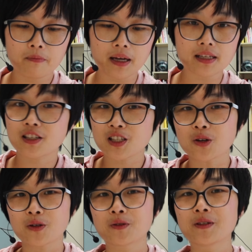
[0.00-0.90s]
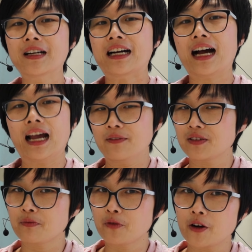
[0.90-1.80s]
But still, I have
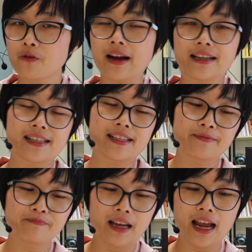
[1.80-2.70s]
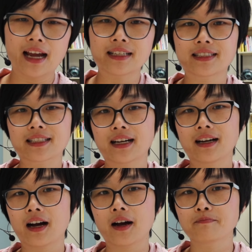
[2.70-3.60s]
some regrets, and
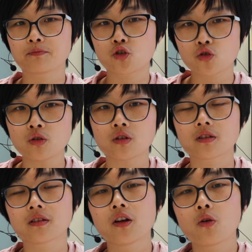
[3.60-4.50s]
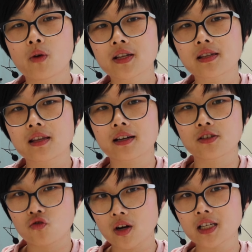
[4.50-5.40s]
I'm sure once the
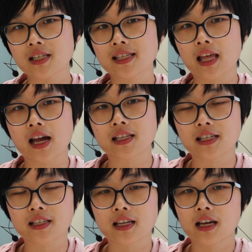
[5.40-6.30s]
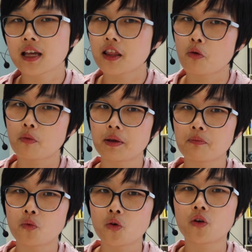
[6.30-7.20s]
construction started, there will be
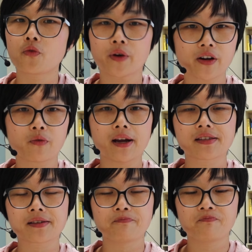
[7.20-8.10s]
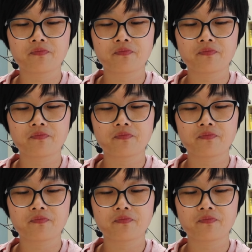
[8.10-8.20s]
more regrets.